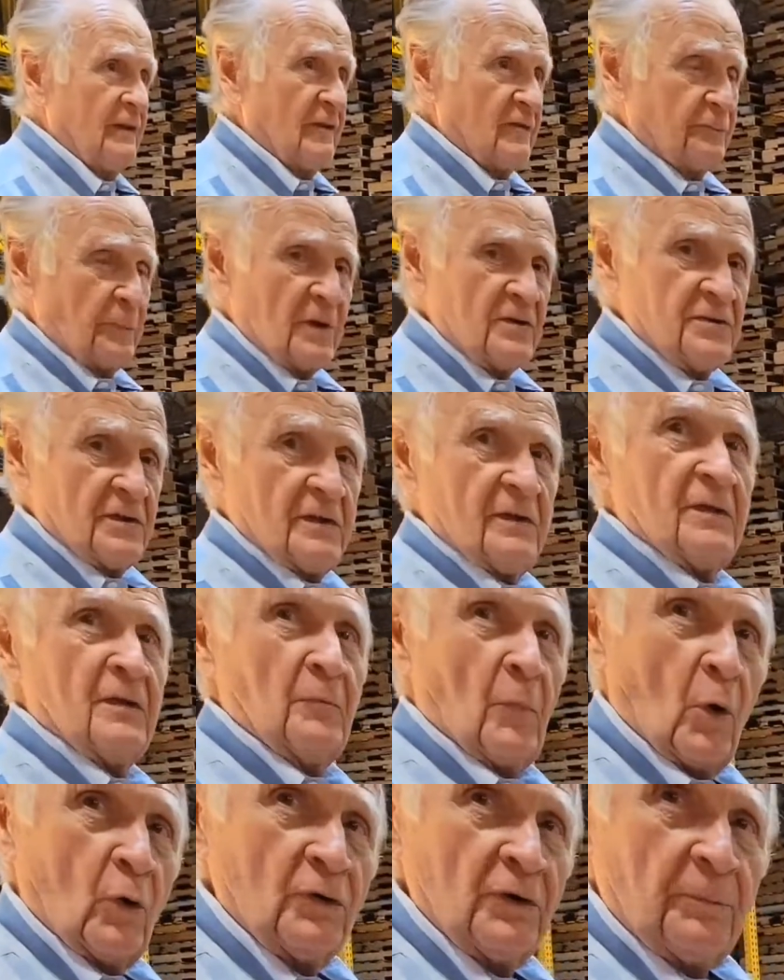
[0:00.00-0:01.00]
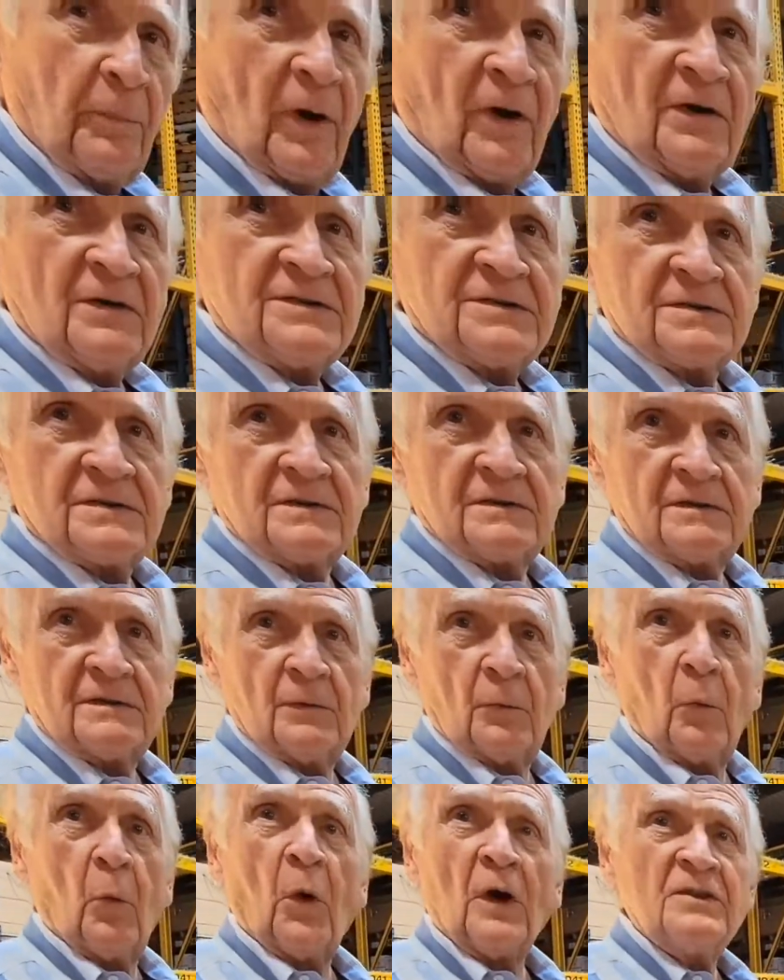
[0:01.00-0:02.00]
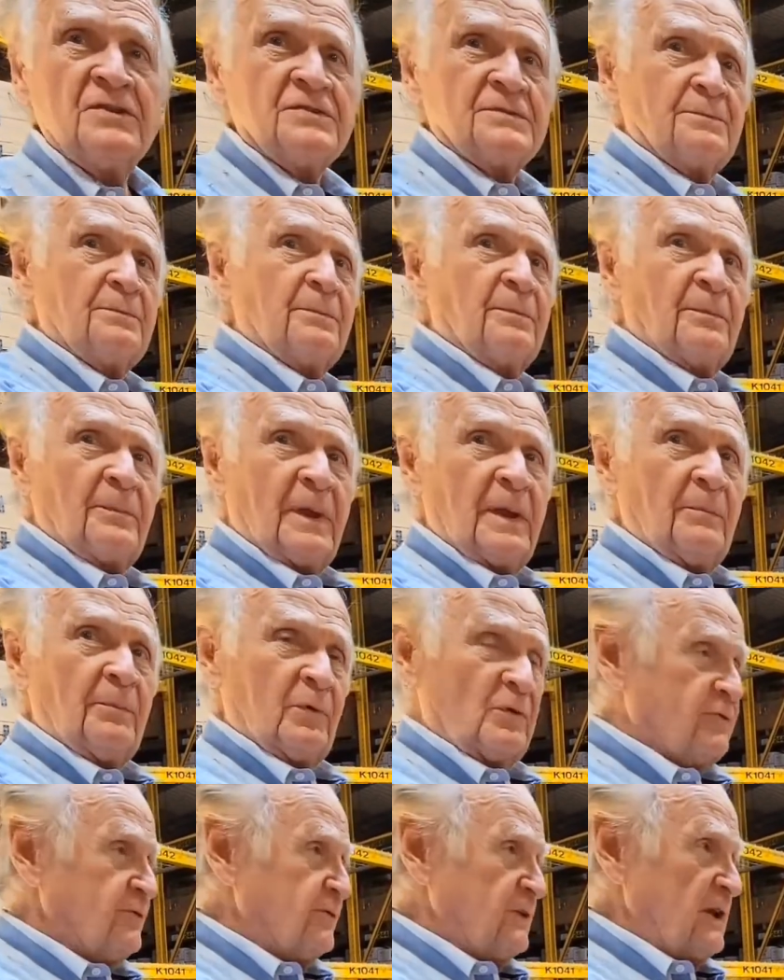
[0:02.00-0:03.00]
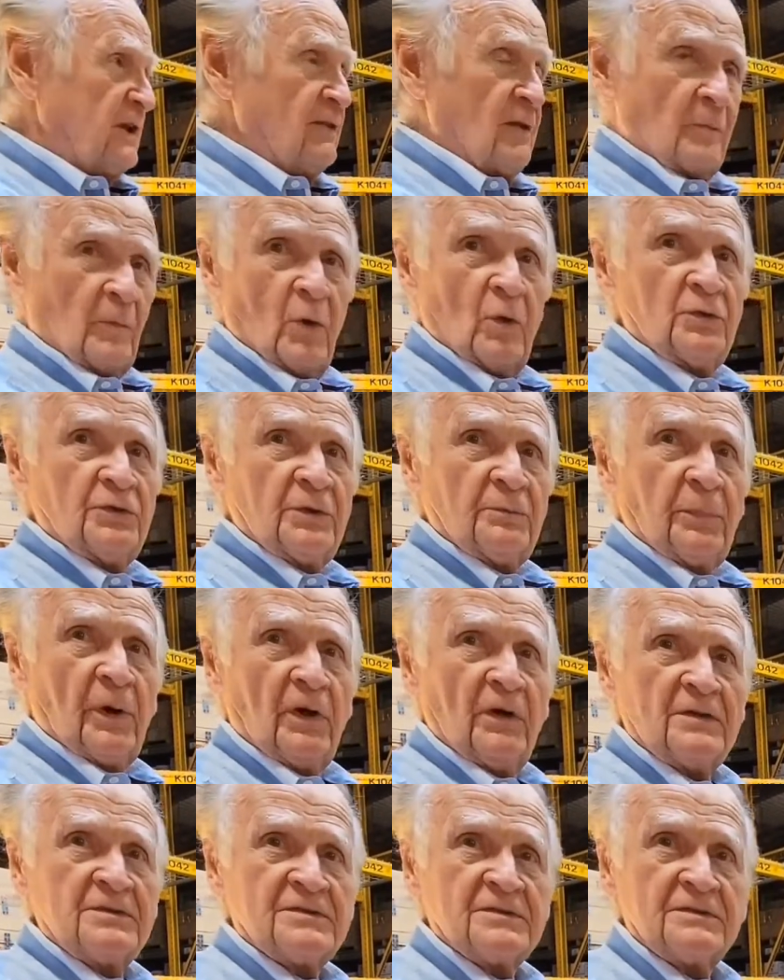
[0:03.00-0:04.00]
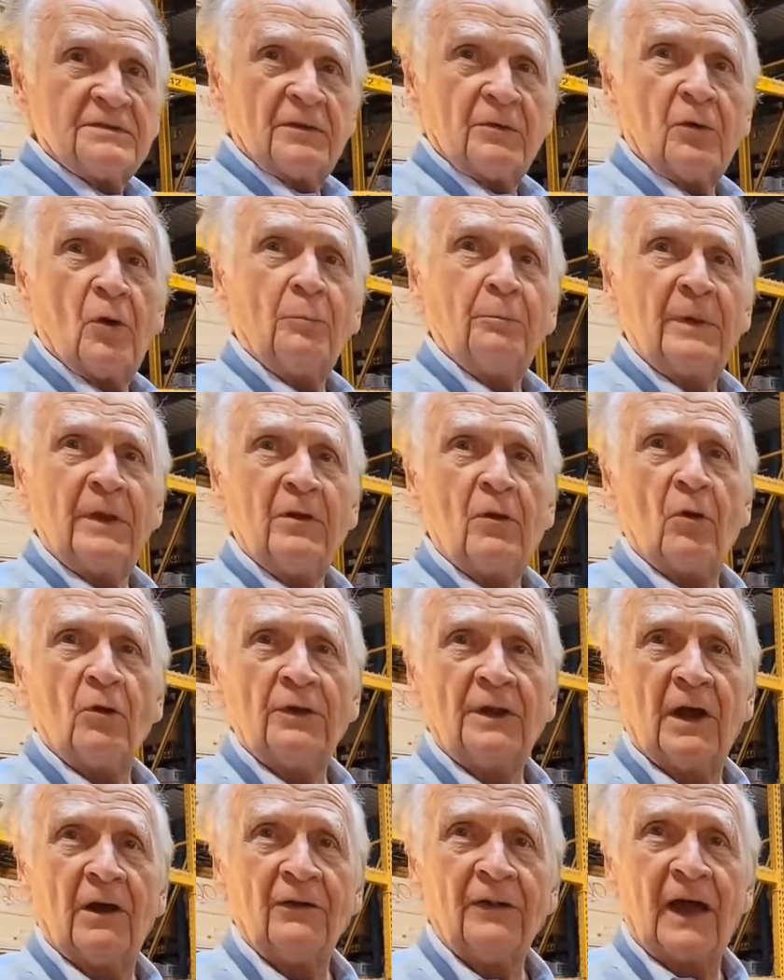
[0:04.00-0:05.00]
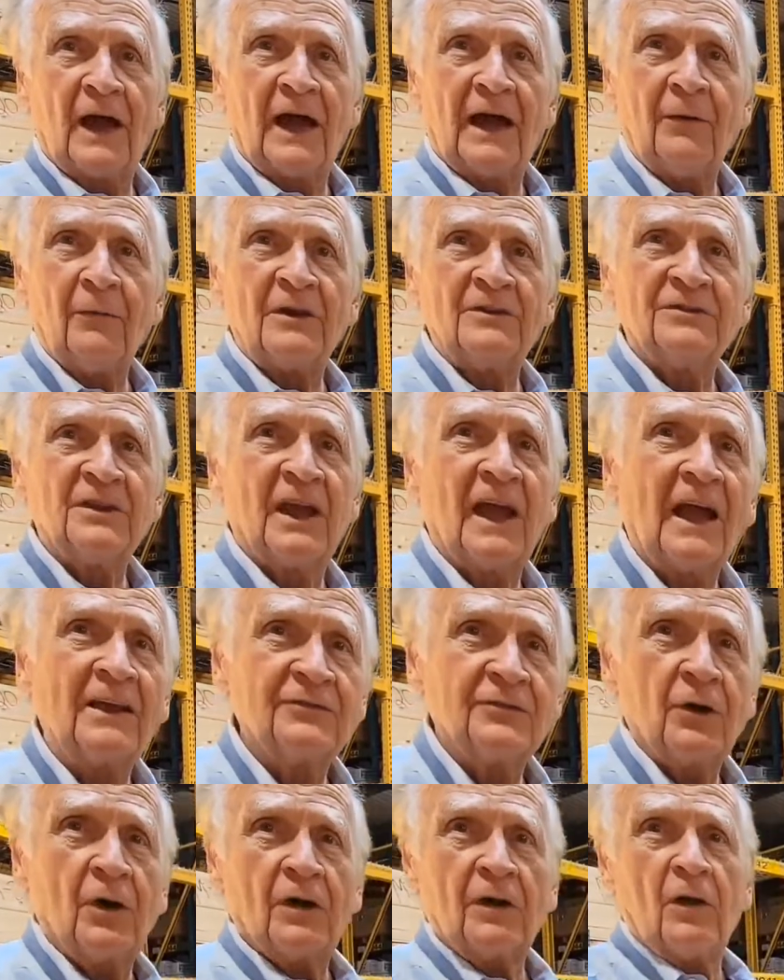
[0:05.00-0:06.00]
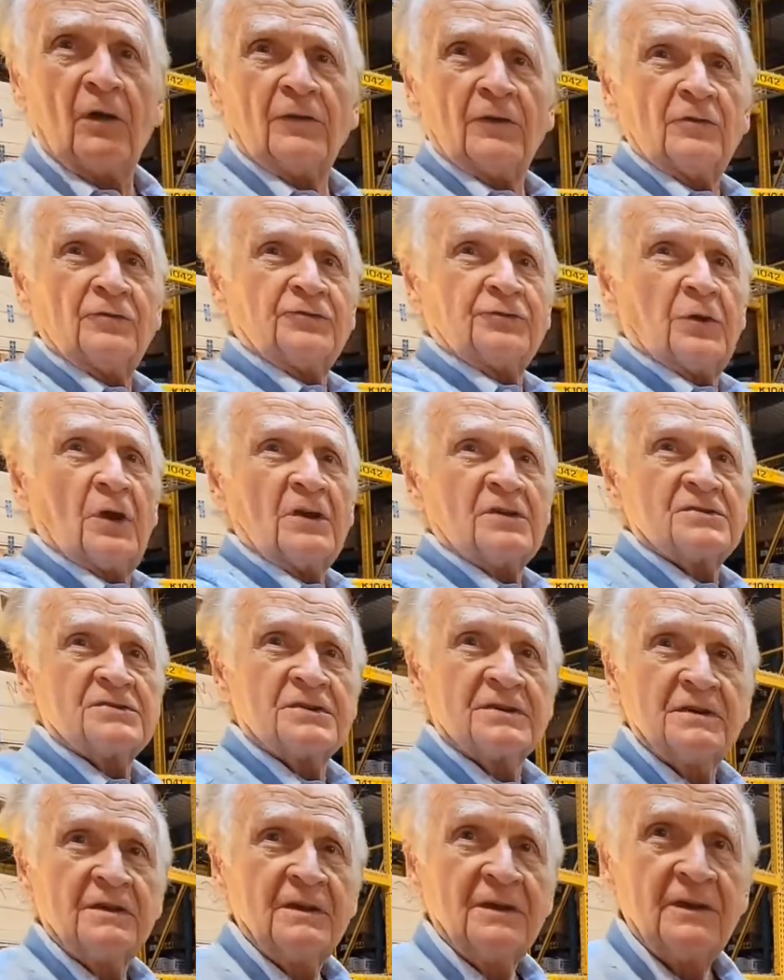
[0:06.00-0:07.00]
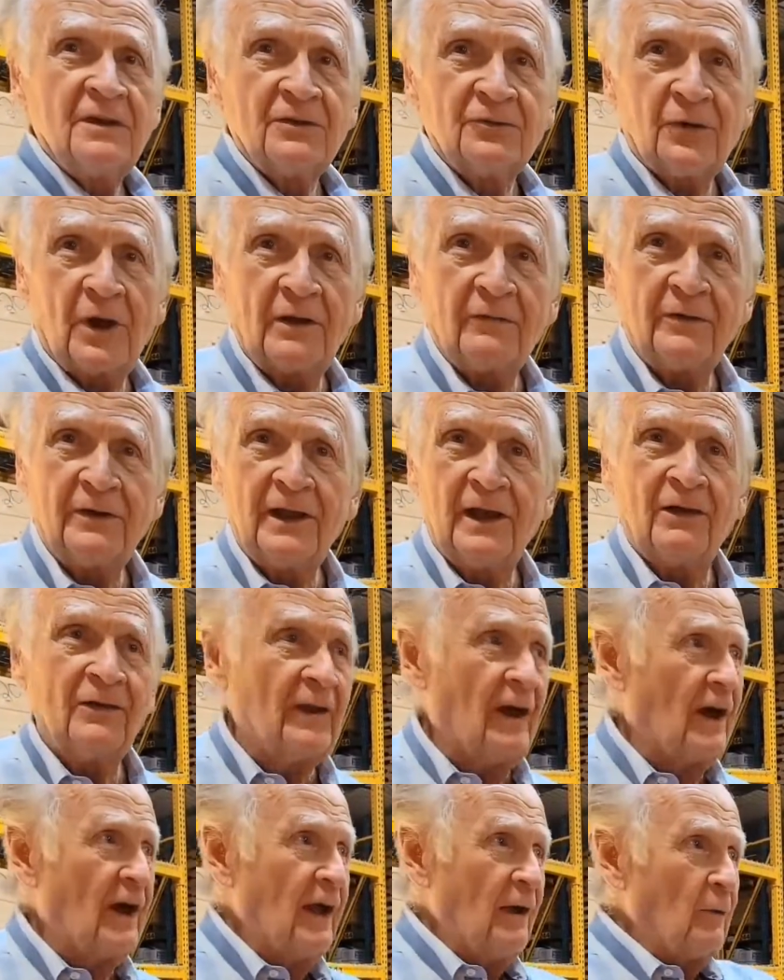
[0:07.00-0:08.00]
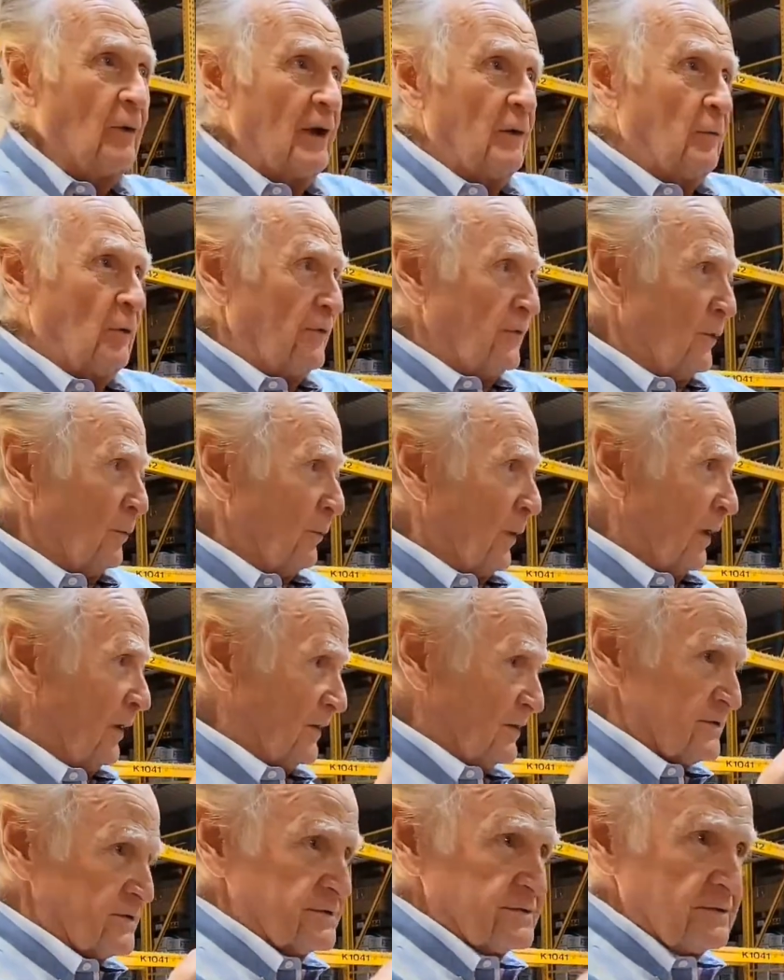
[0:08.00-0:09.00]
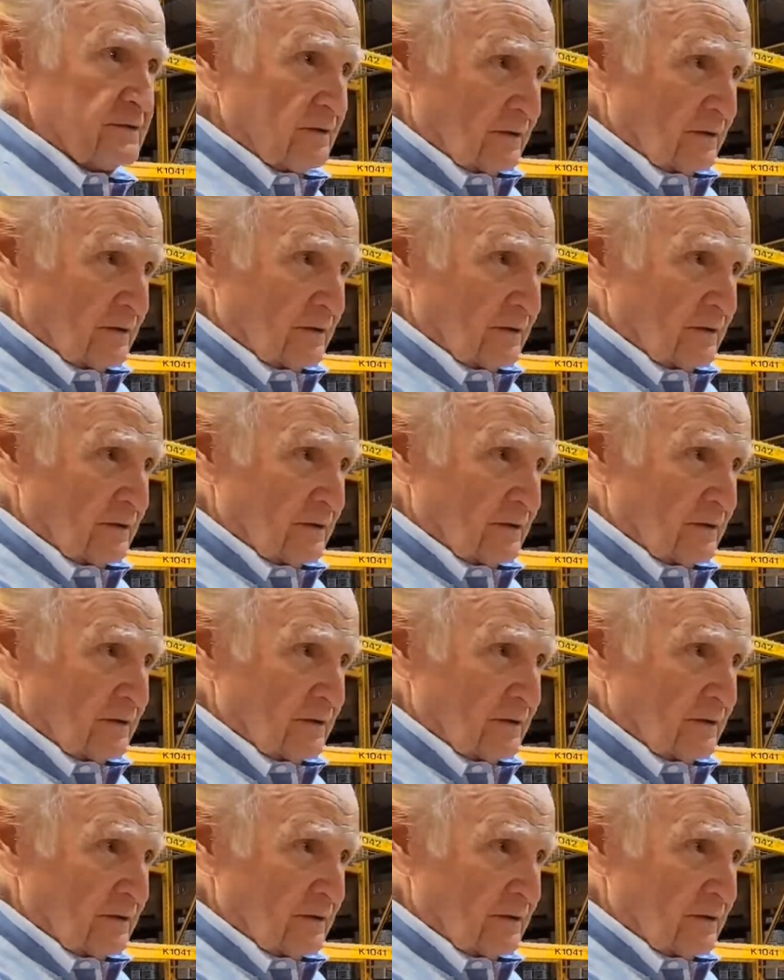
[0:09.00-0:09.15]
Especially the molded parts. Mm-hmm. Once people see the molded parts, they'll be going down the highway and say, I saw all those trucks driving down the highway with your parts.